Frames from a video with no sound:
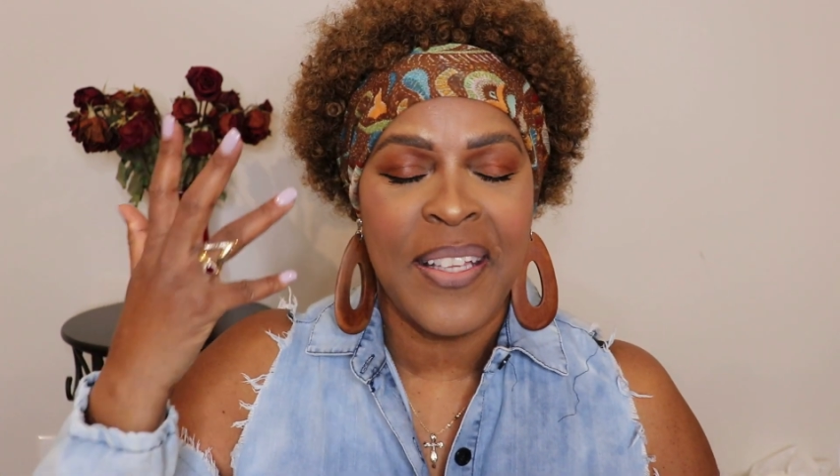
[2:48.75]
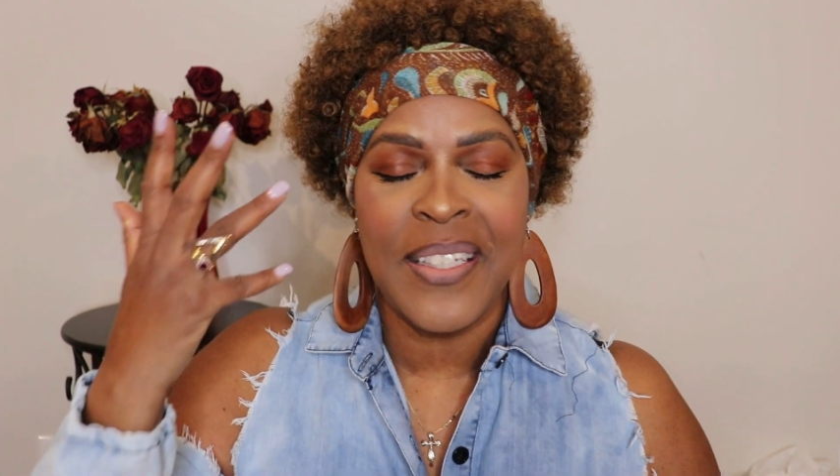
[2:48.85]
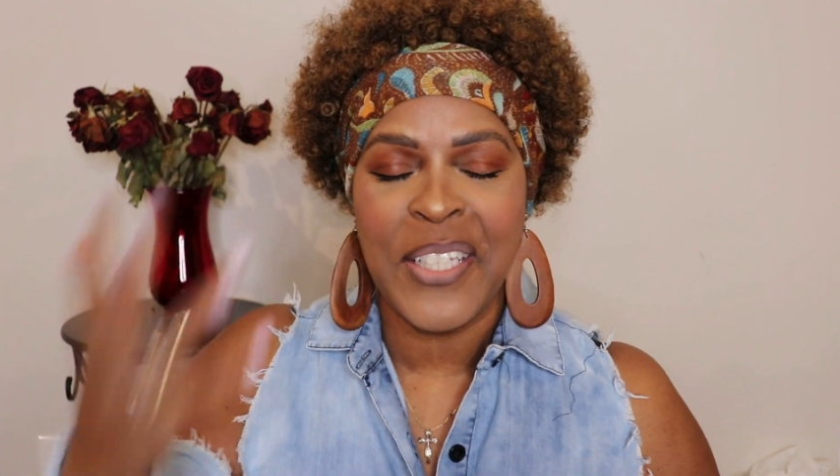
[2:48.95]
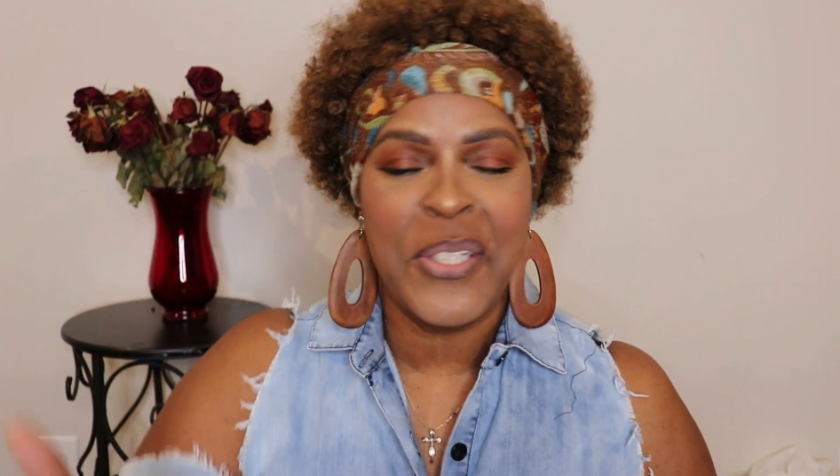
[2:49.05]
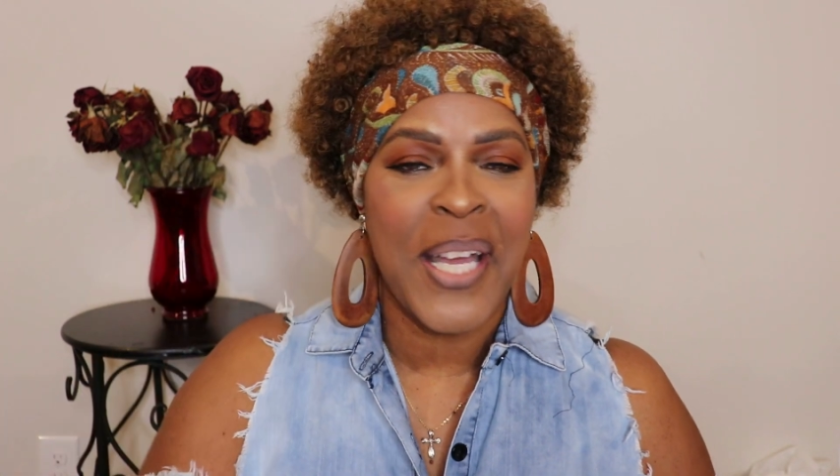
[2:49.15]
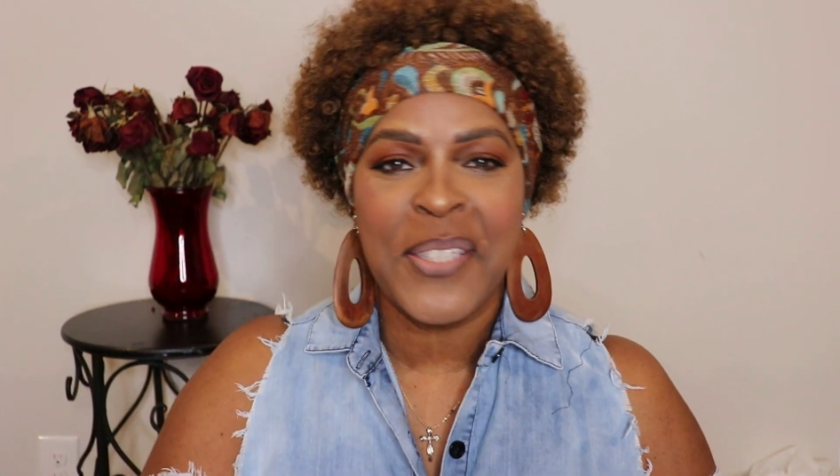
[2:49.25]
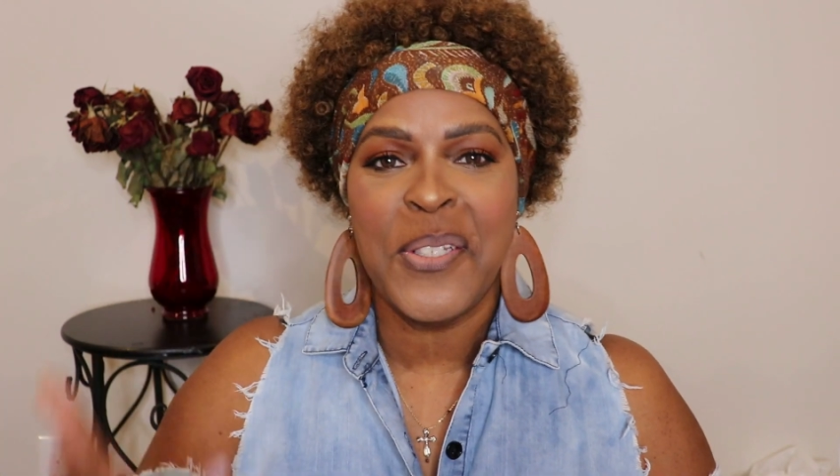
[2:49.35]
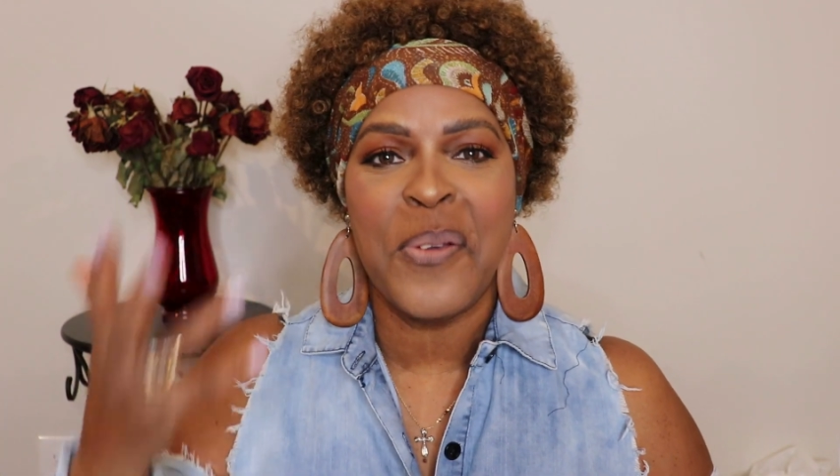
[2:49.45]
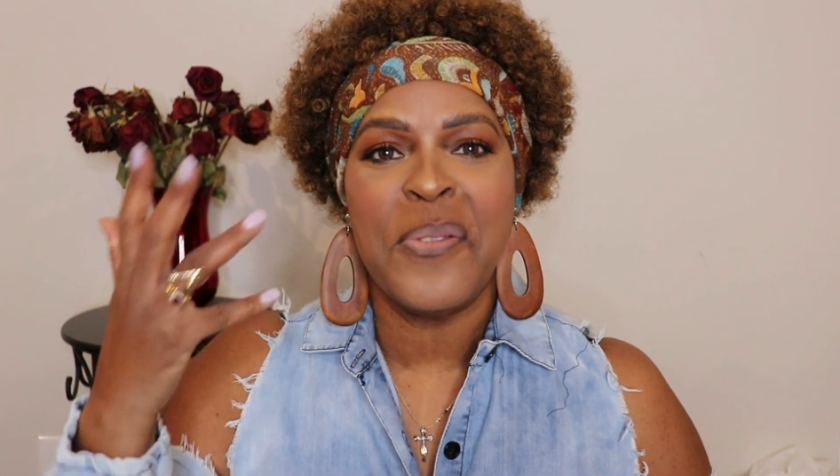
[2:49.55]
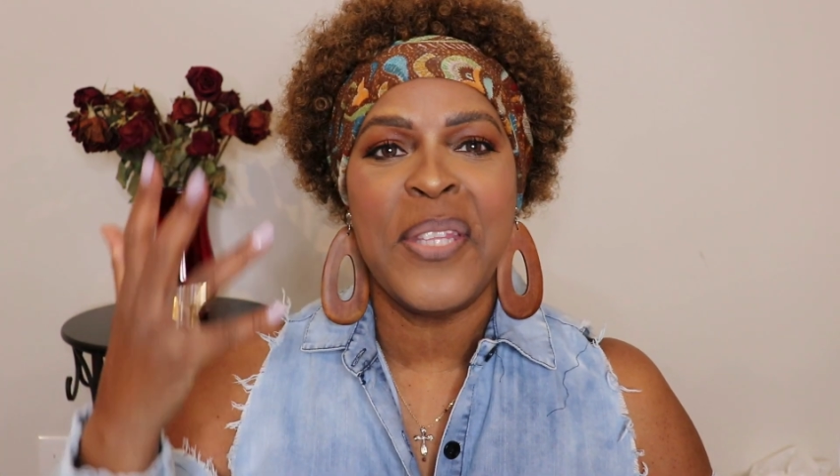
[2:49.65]
let you guys
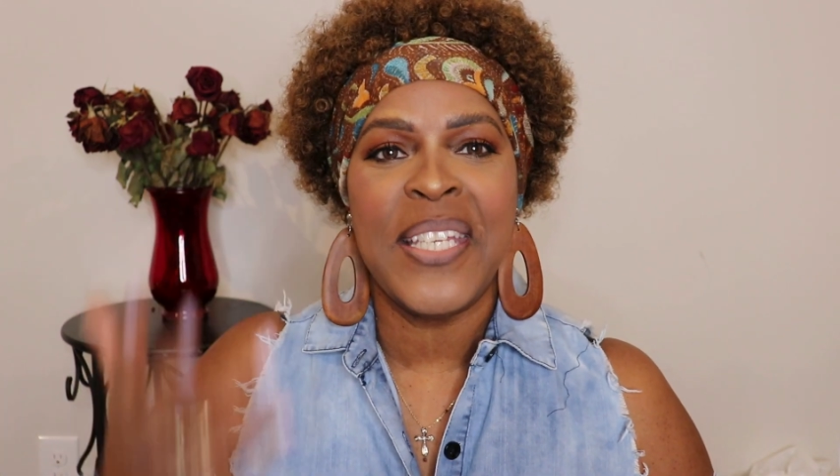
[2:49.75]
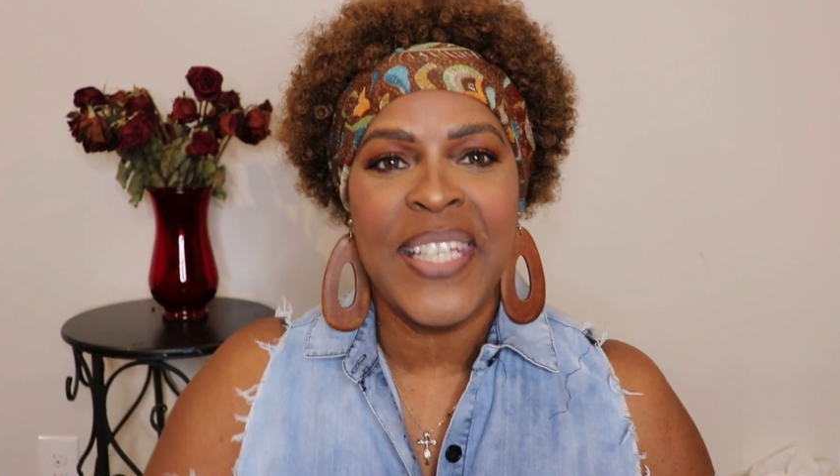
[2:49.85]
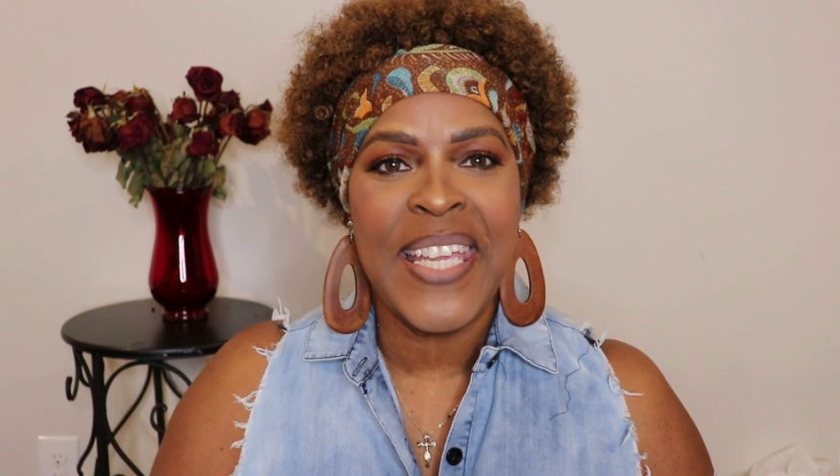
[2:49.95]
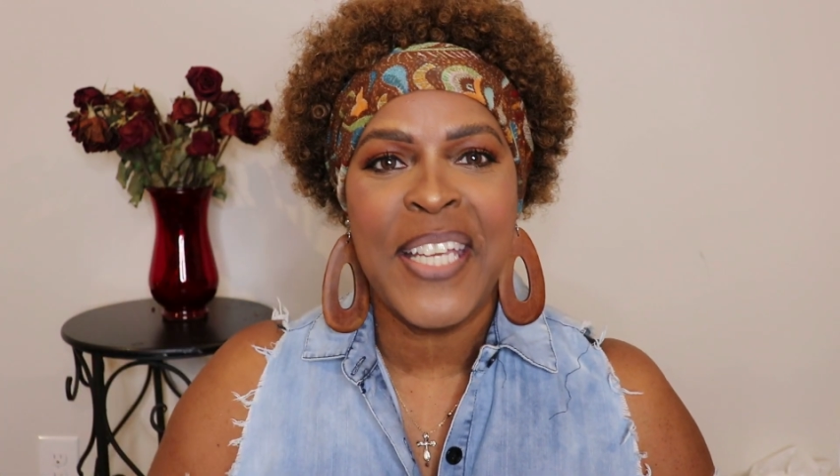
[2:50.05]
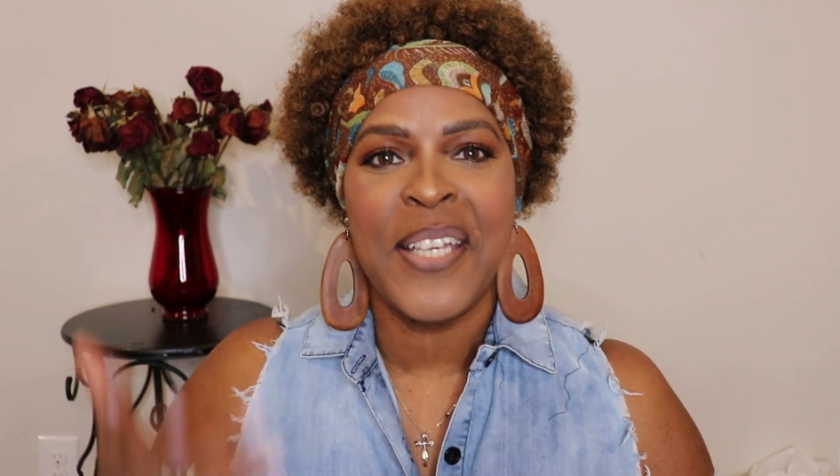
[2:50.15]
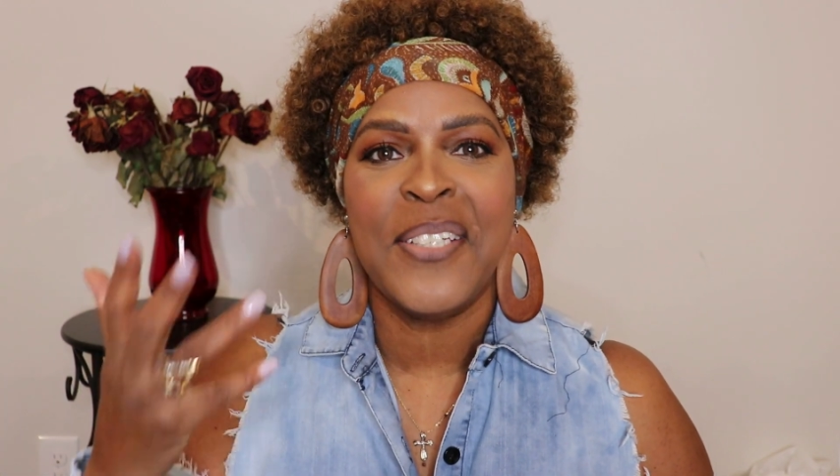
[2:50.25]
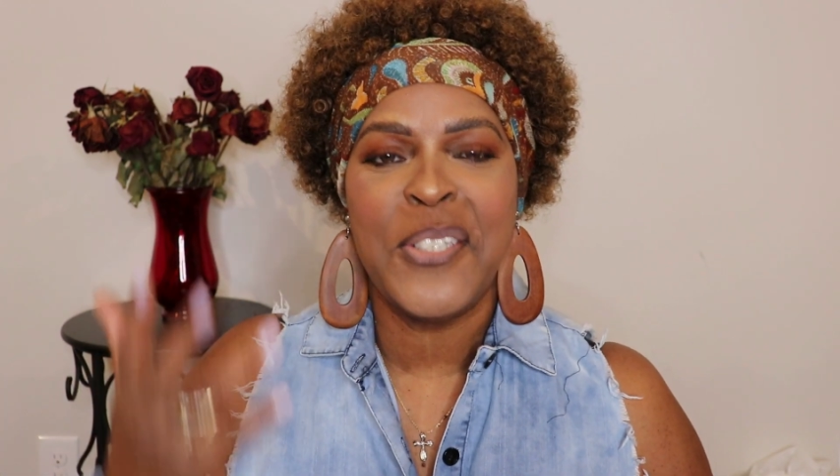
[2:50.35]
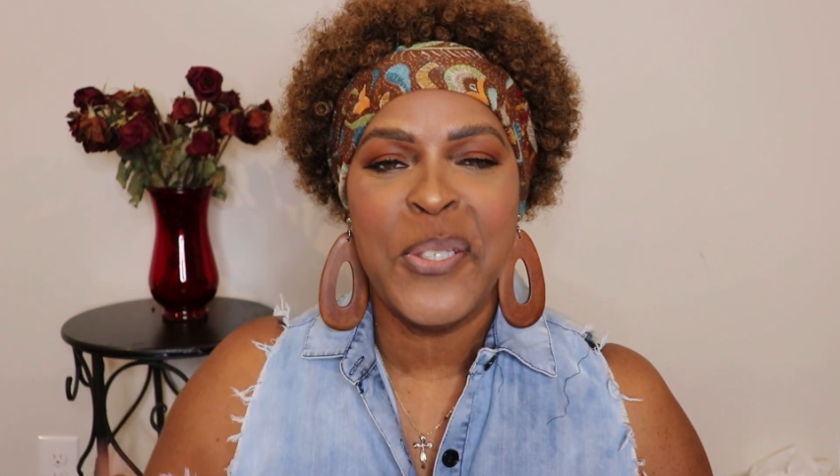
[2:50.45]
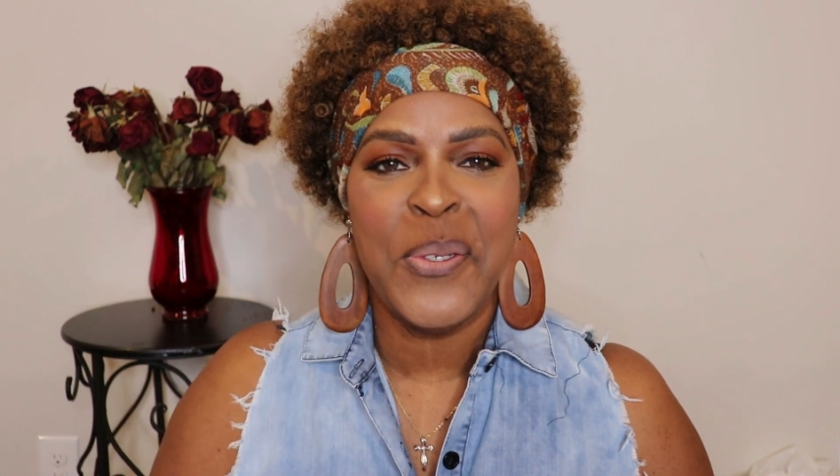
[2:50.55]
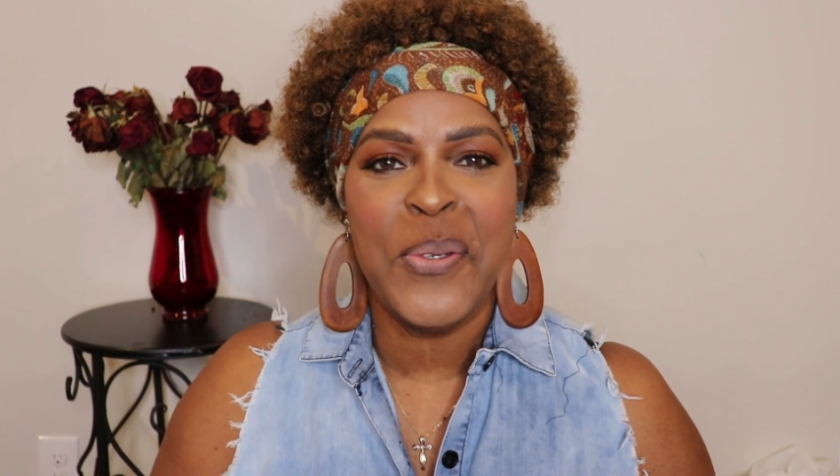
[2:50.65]
know the link
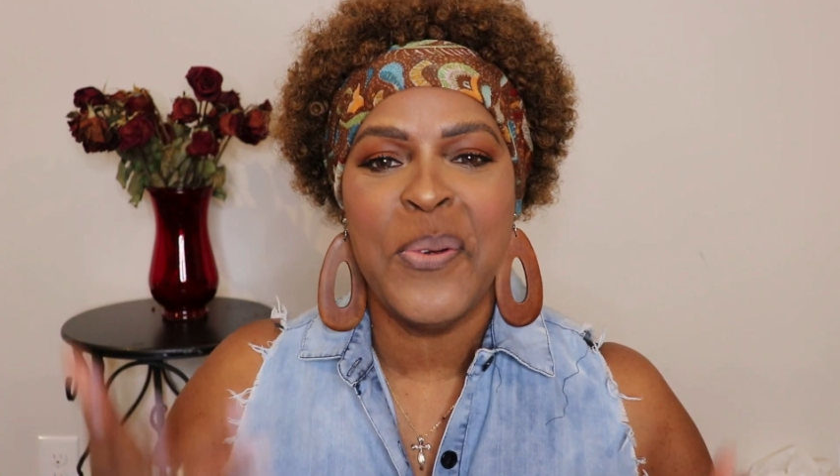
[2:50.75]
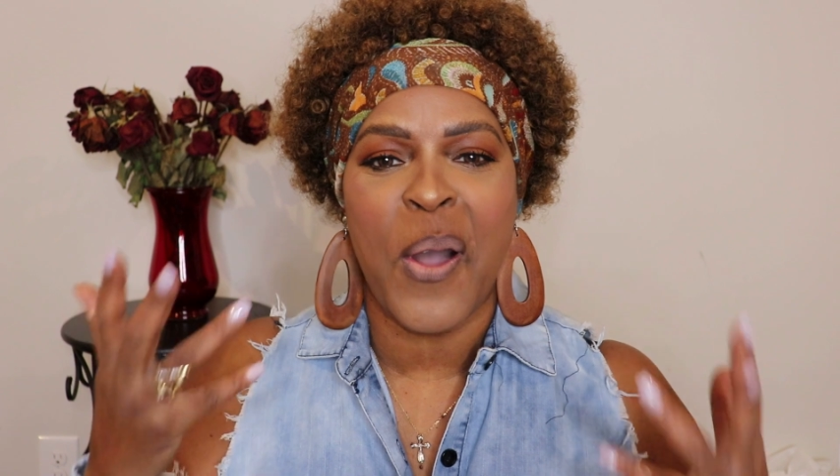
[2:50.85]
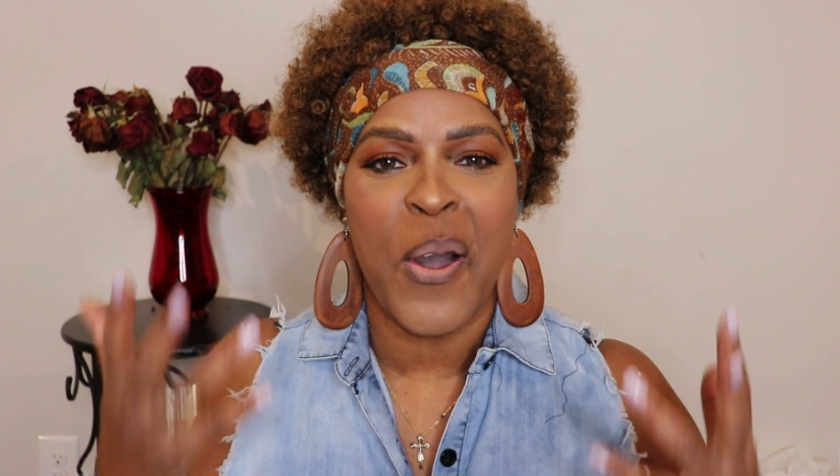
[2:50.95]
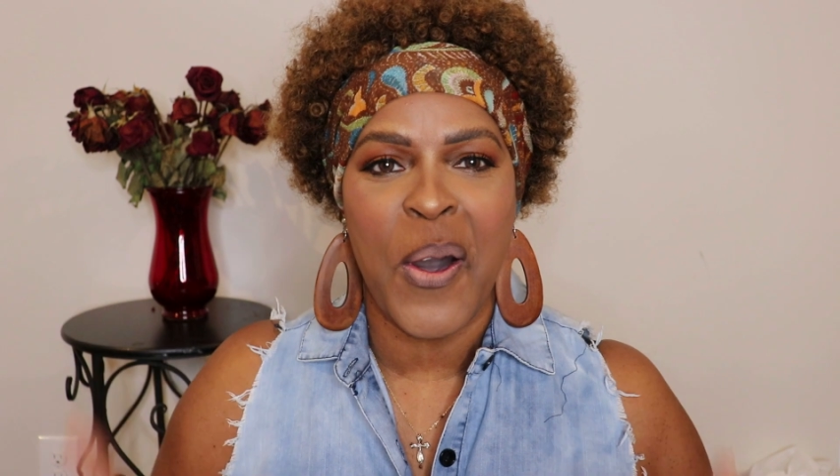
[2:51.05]
to